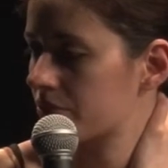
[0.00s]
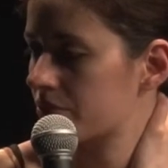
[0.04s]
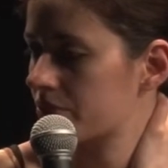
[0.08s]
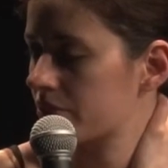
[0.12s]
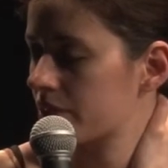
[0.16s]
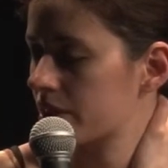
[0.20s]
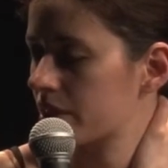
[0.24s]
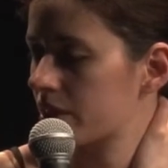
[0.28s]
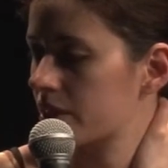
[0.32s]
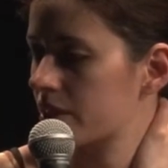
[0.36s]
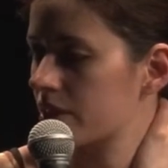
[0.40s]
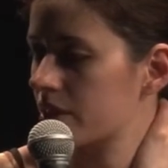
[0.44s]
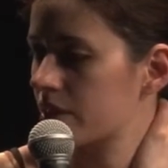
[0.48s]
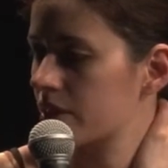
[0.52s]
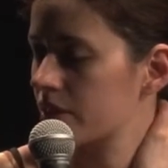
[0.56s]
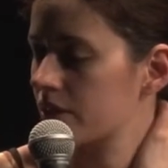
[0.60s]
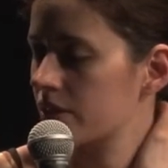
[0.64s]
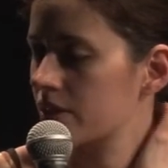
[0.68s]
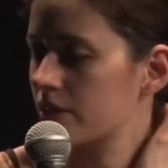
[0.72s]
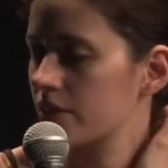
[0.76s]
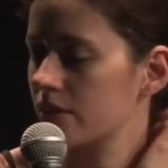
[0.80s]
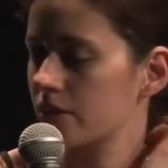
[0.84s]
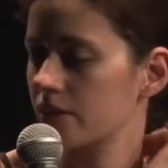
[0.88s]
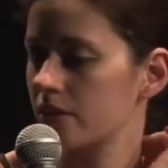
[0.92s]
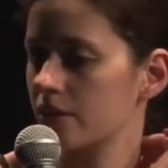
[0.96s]

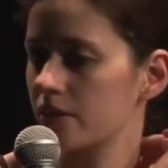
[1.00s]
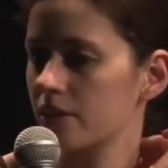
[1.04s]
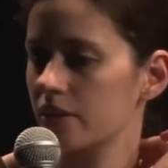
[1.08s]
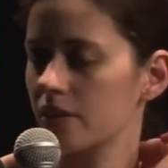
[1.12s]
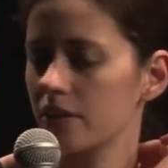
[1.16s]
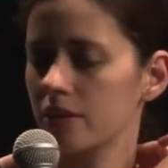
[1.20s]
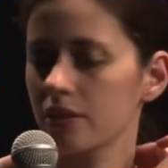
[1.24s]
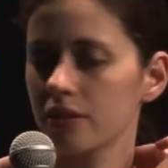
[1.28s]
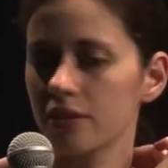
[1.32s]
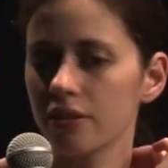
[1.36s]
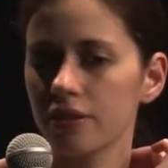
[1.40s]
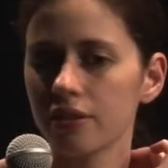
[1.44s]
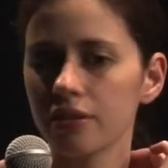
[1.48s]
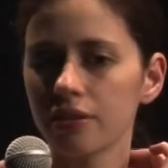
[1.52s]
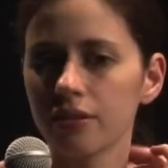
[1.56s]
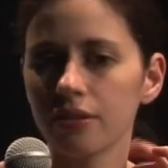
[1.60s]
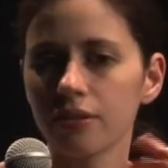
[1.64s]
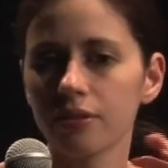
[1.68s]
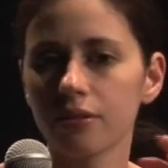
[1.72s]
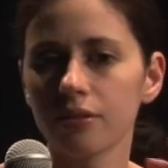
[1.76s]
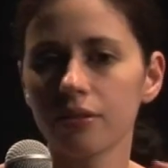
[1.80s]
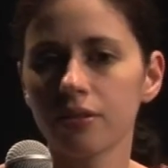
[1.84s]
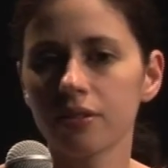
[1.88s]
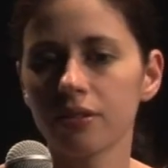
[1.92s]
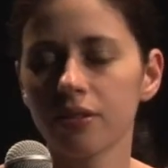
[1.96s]

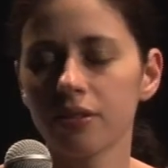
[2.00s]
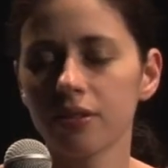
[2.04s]
the